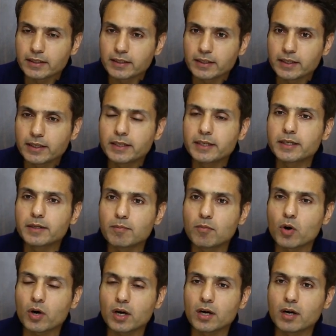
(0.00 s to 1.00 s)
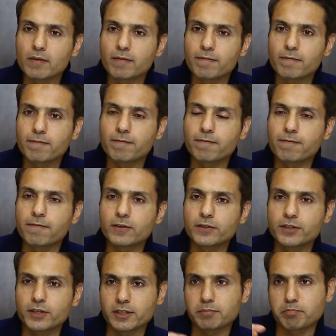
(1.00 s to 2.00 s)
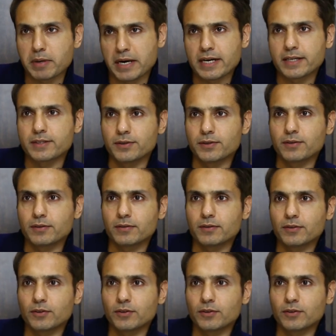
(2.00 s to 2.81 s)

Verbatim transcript: they needed a model for just pants, you know.